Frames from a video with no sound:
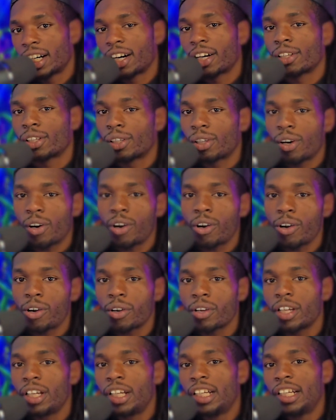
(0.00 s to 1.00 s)
a
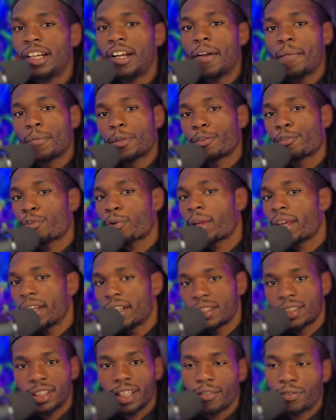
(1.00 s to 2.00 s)
long
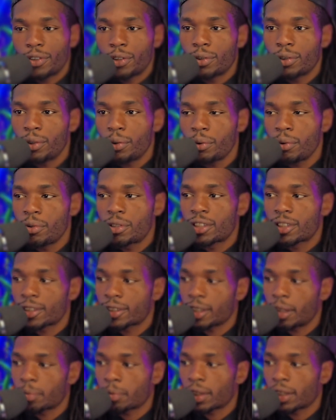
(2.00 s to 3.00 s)
phrase. If you use
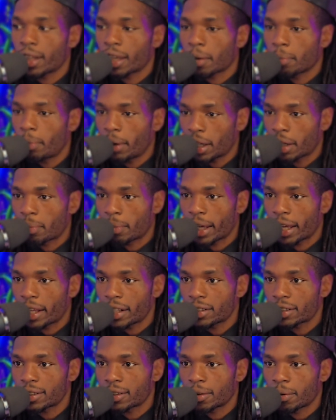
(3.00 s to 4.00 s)
something like
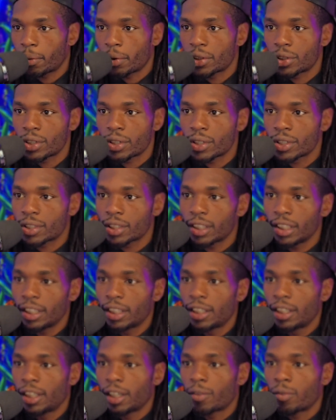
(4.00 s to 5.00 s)
MetaMask, which is
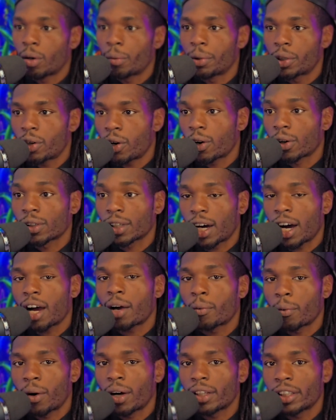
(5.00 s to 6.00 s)
what we call a
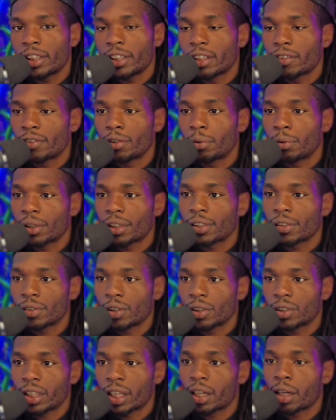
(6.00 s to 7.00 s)
hot wallet, if you want to
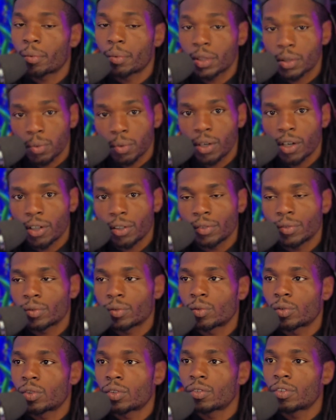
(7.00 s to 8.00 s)
look that up as well
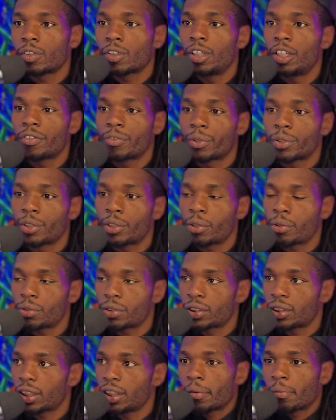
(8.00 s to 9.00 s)
for
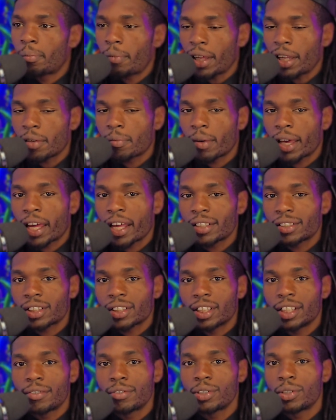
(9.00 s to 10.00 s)
notes,
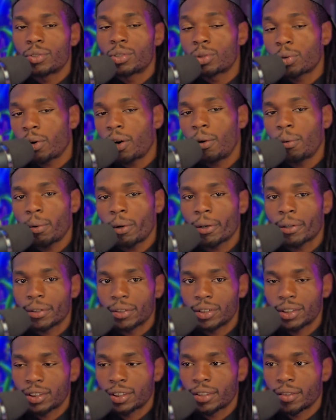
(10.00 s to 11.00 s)
MetaMask gives you 12
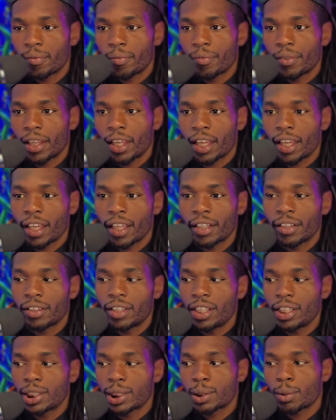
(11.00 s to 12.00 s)
words. And
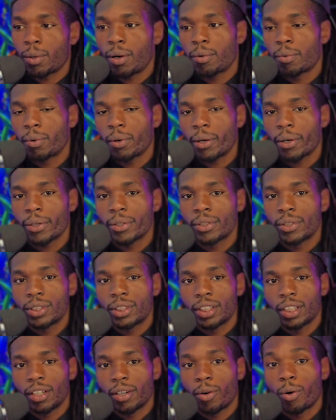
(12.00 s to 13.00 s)
these 12
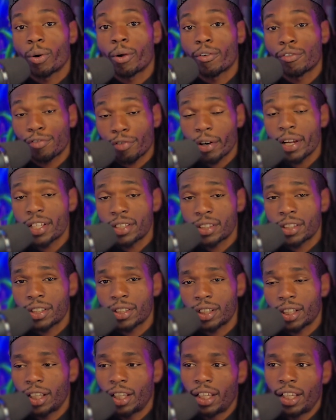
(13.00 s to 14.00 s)
words or
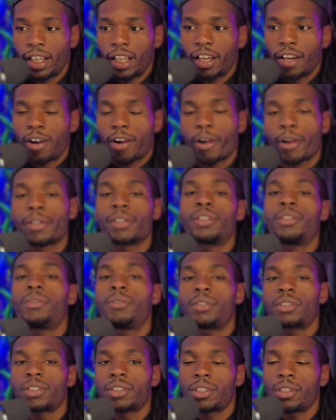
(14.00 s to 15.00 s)
phrases are
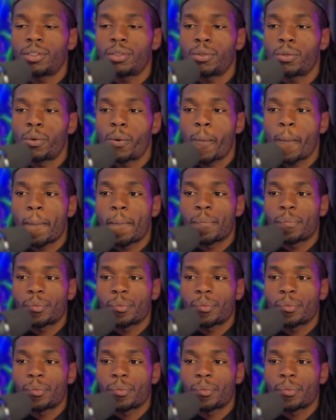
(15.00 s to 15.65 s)
used to